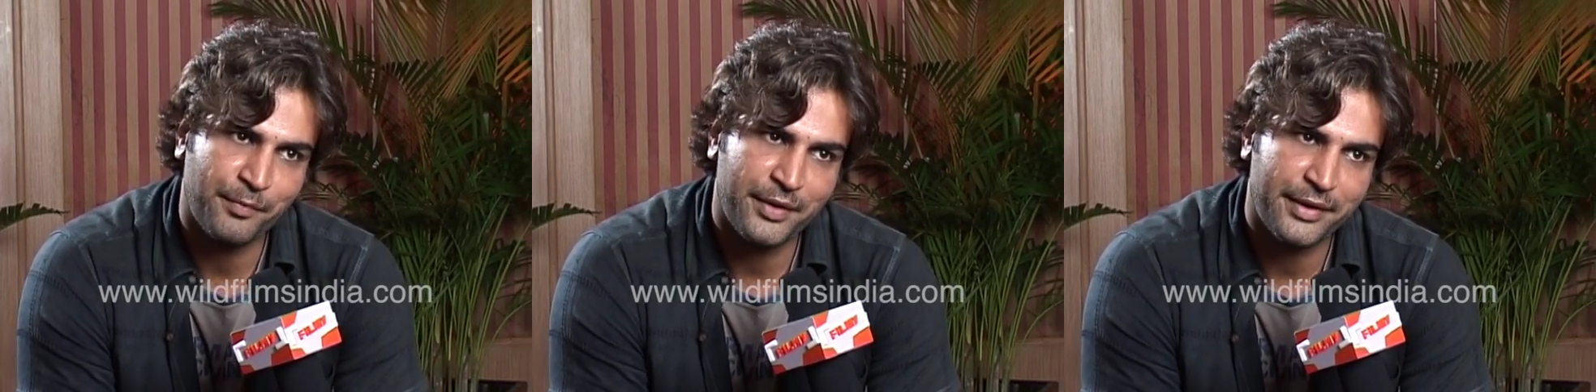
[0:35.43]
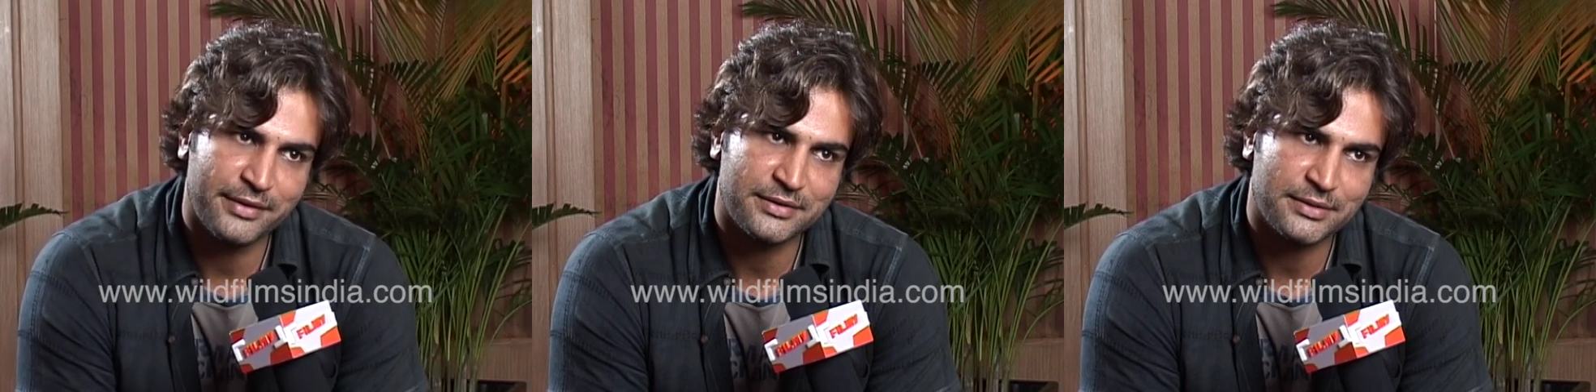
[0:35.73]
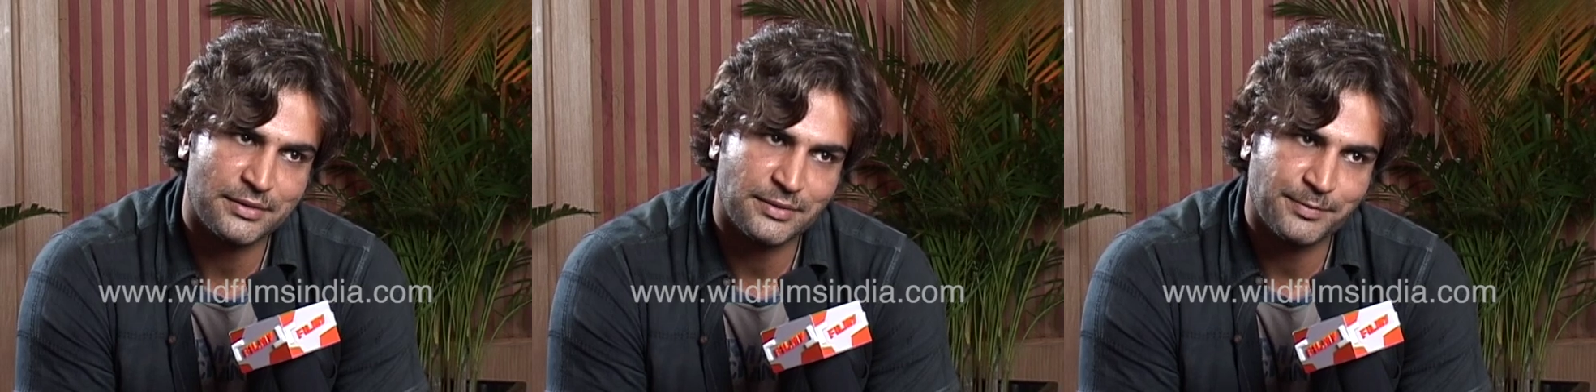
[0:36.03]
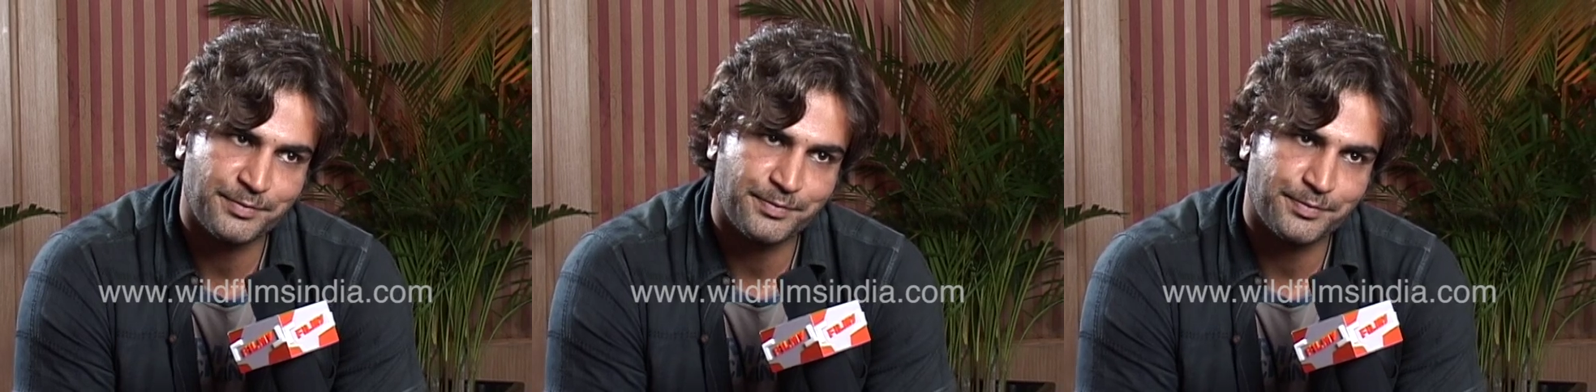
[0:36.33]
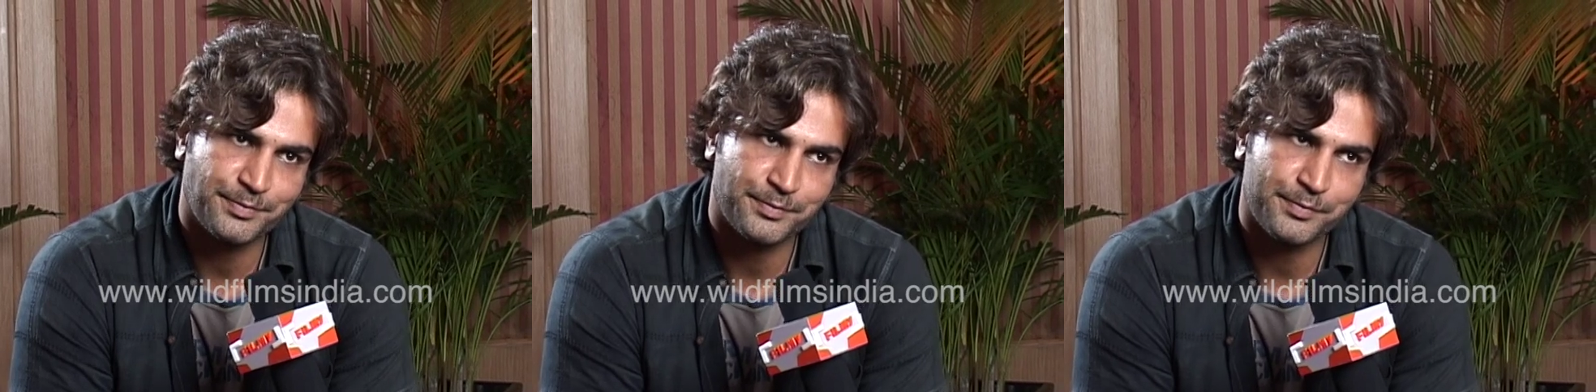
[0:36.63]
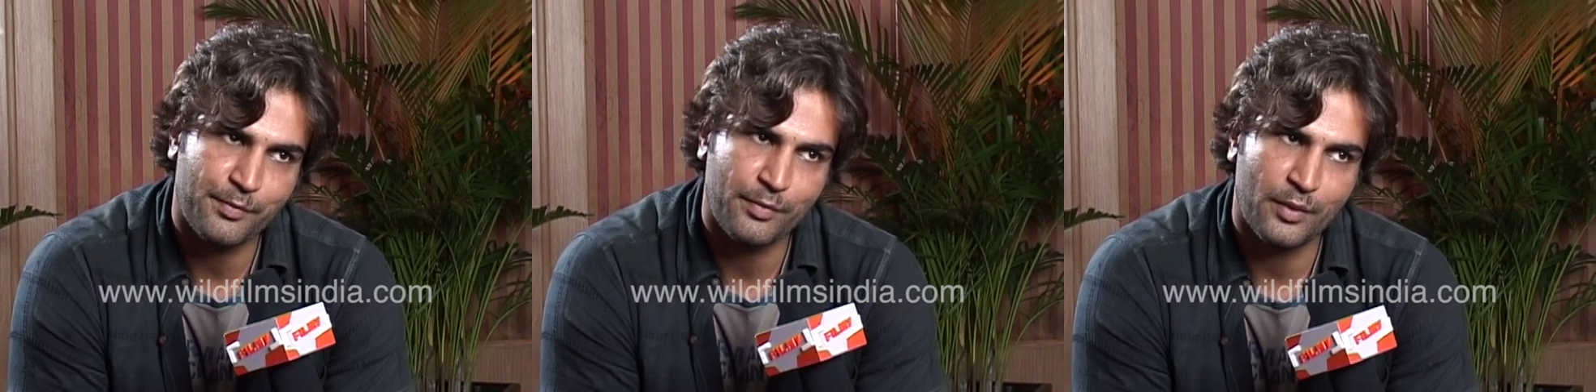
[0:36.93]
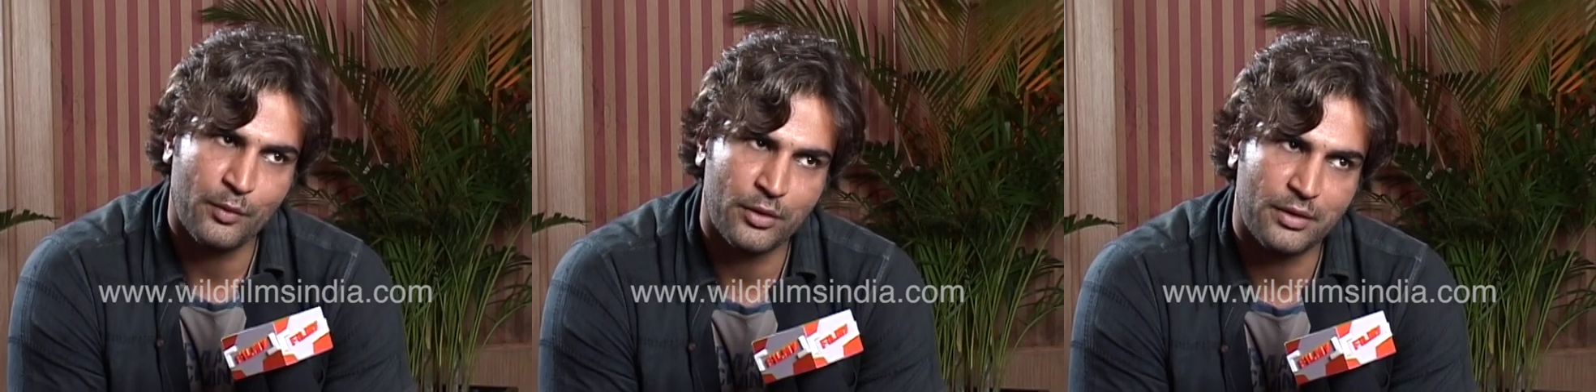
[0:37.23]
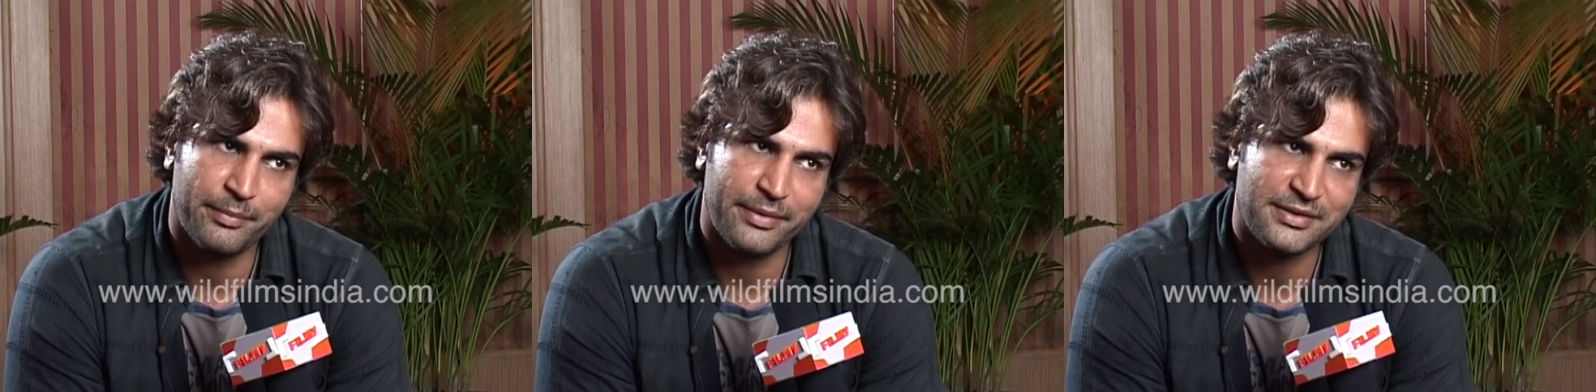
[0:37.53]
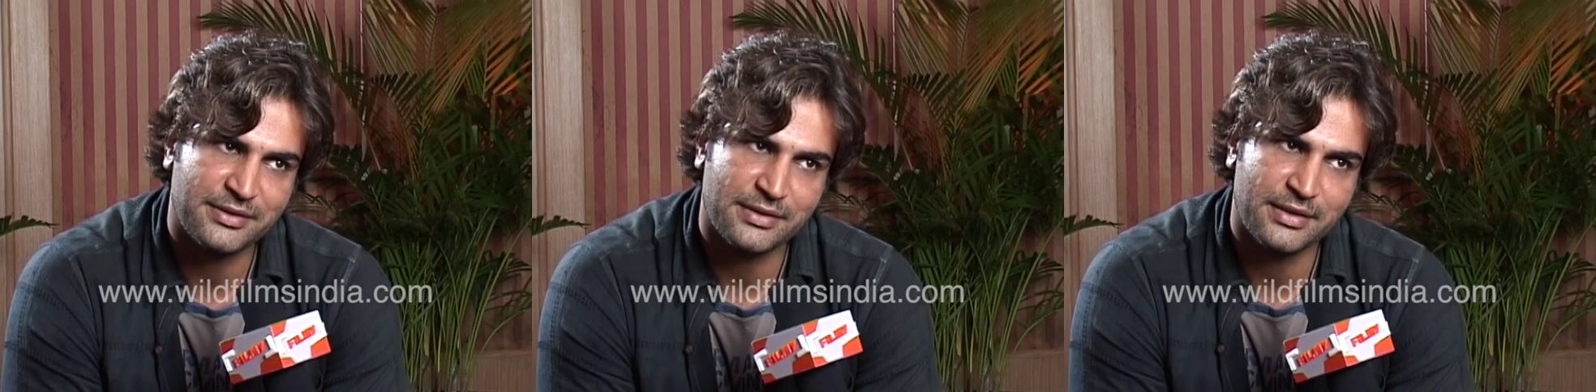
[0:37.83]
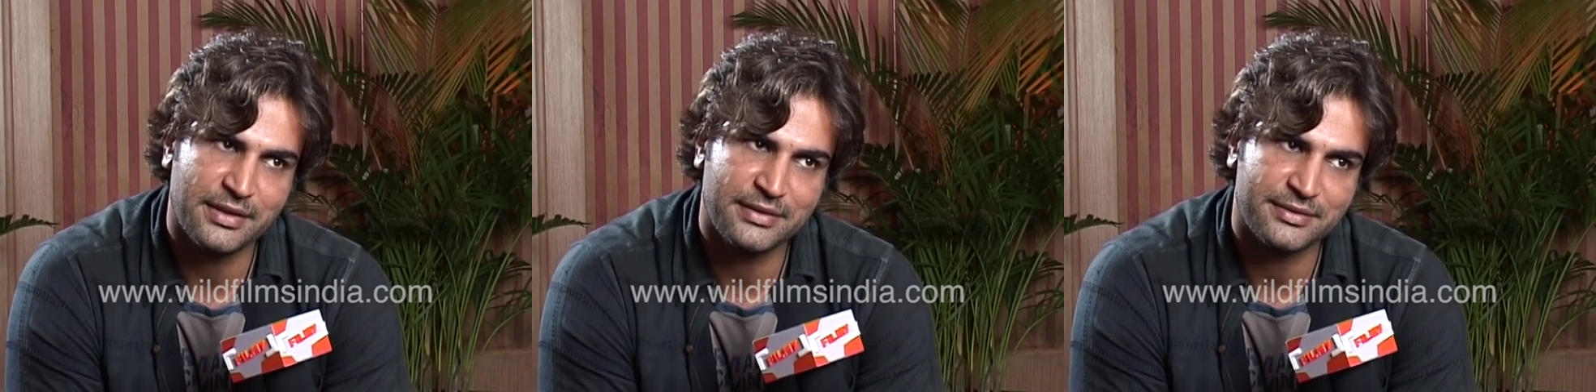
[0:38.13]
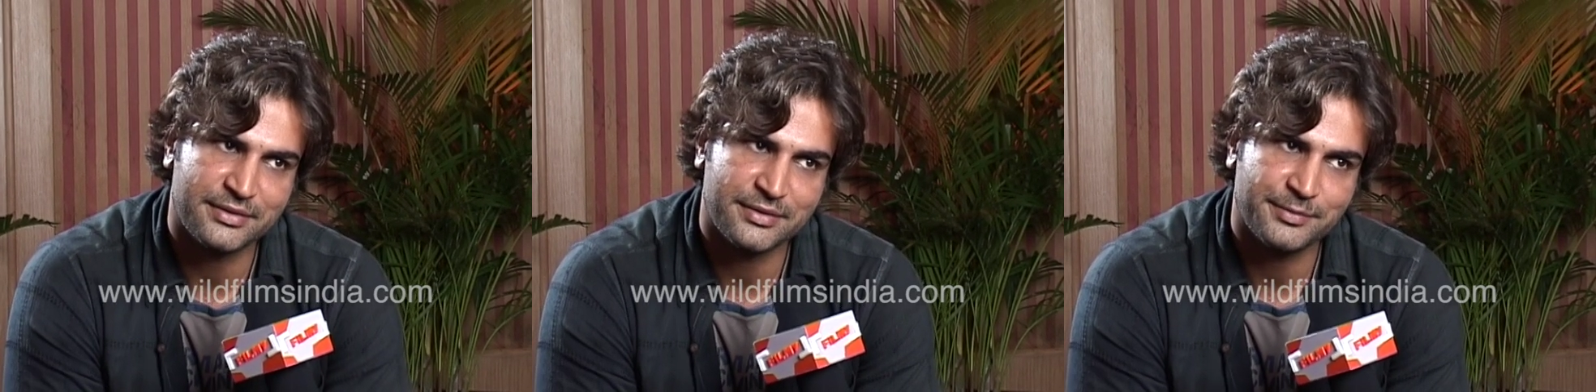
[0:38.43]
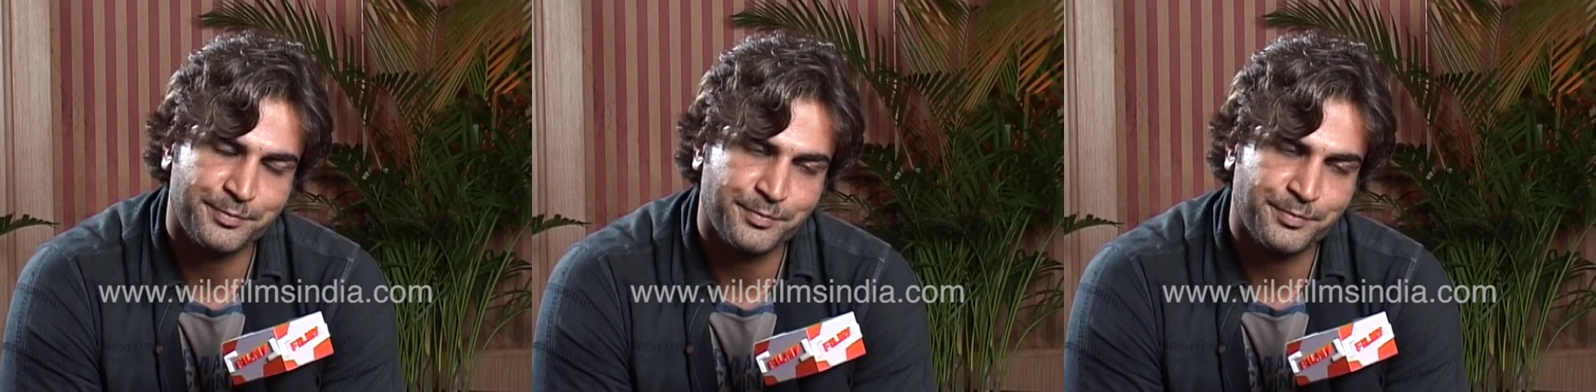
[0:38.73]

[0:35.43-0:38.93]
he gets what the best is.